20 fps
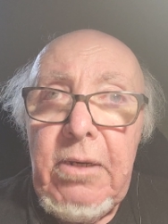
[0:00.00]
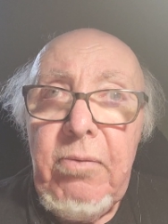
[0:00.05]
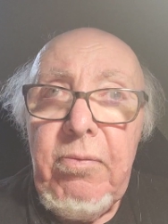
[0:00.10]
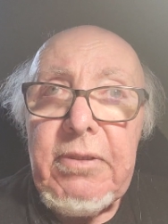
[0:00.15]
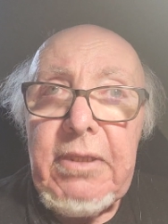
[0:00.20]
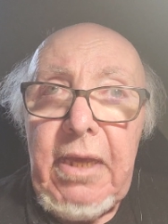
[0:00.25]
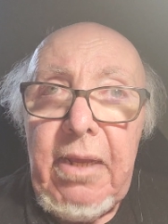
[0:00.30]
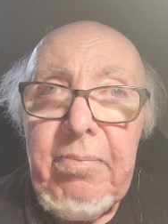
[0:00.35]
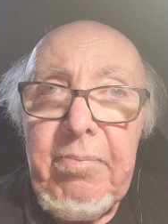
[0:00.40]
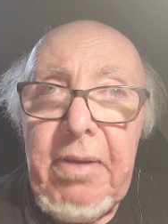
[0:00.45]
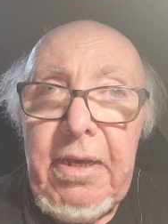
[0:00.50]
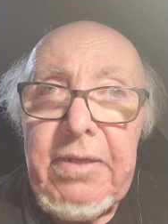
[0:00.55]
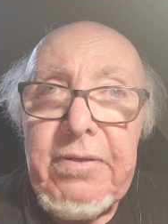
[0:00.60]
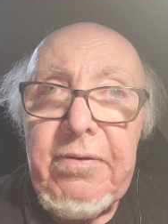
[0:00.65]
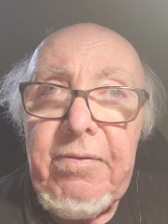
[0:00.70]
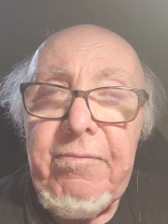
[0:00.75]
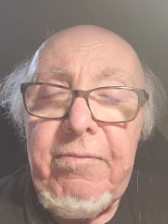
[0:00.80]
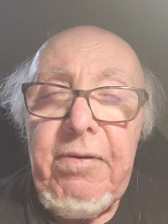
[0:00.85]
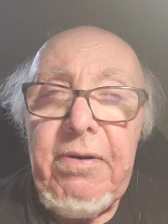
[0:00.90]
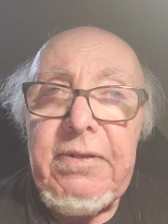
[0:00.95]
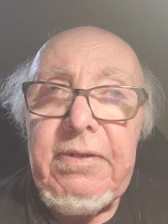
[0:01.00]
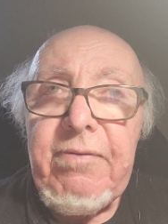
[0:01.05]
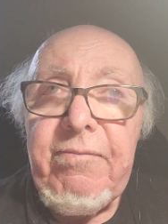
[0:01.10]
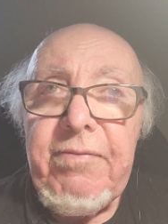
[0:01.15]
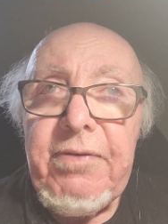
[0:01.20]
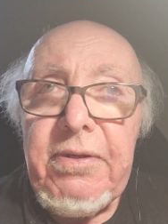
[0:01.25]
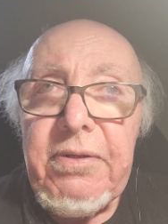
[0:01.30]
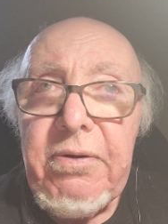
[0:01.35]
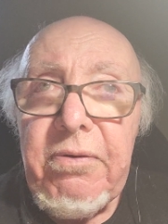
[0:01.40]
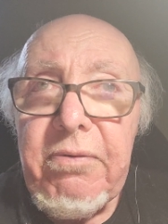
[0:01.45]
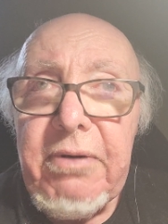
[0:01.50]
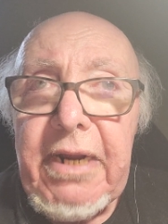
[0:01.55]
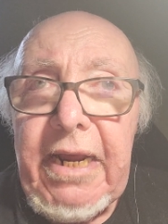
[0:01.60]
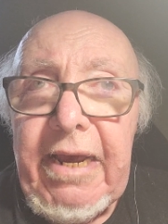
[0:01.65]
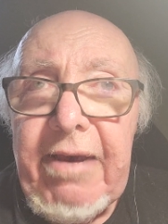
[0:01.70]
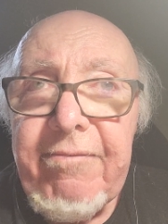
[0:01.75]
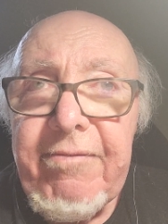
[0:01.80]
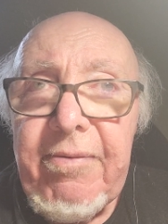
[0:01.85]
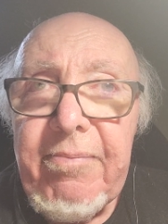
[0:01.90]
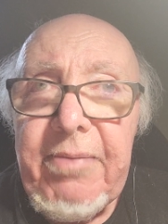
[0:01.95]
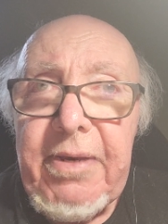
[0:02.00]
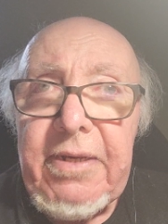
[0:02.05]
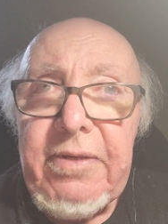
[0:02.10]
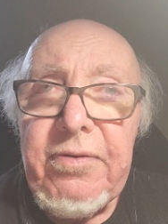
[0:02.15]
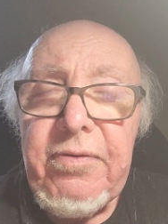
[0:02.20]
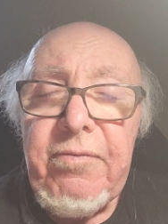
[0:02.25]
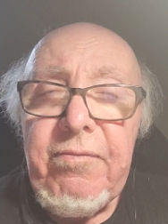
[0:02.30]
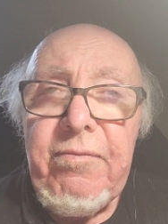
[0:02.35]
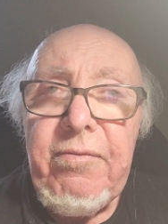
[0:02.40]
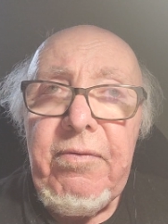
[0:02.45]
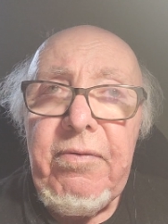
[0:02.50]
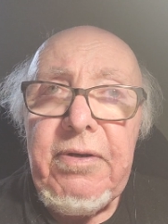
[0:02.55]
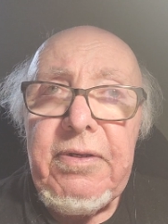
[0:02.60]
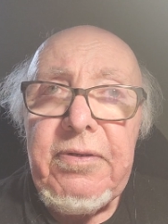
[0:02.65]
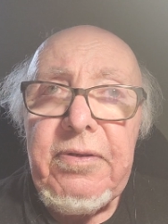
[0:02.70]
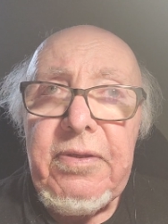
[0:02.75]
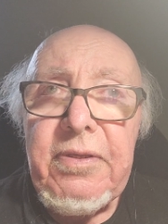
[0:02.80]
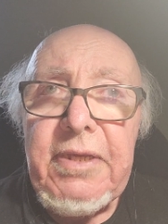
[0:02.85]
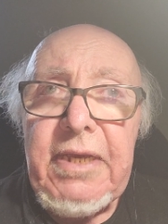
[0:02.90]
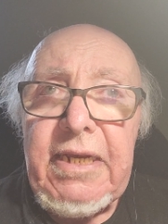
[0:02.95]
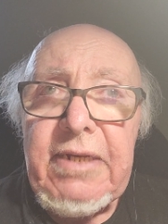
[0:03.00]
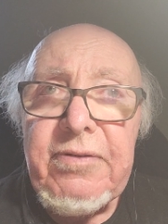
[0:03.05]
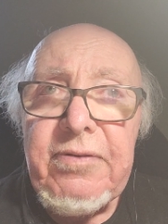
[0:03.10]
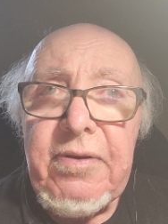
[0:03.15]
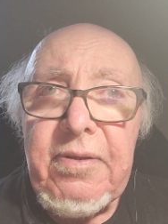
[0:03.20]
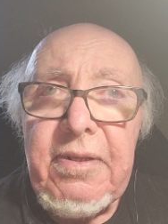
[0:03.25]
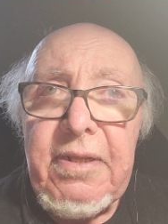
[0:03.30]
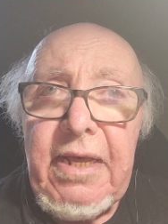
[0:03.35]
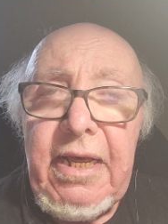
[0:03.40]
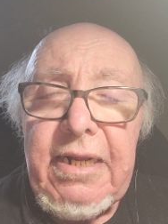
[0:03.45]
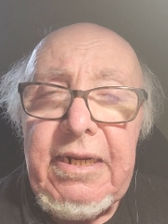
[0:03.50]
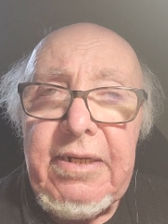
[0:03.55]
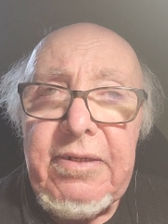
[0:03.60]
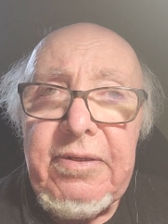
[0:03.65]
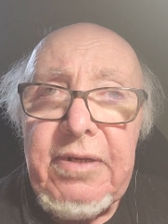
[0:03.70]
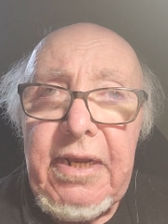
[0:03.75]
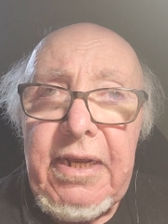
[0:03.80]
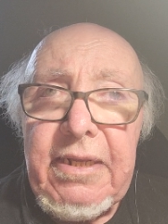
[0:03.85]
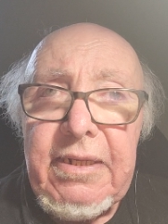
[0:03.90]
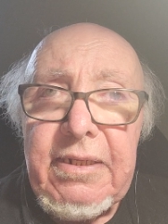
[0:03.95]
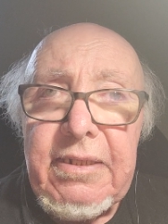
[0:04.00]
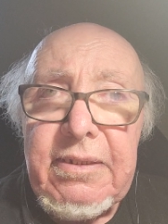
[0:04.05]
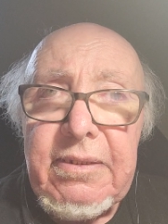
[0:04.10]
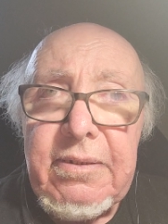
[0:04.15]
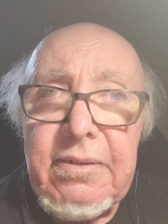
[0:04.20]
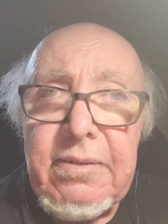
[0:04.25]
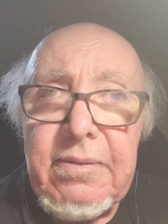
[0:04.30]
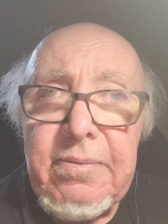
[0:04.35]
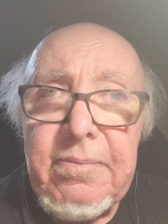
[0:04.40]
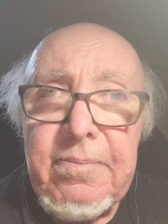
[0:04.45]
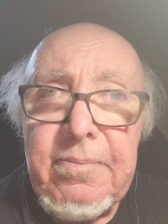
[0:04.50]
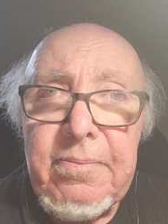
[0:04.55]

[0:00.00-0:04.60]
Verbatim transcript: With that mezzo voice, if you don't have a mezzo voice, it takes a lot of talent.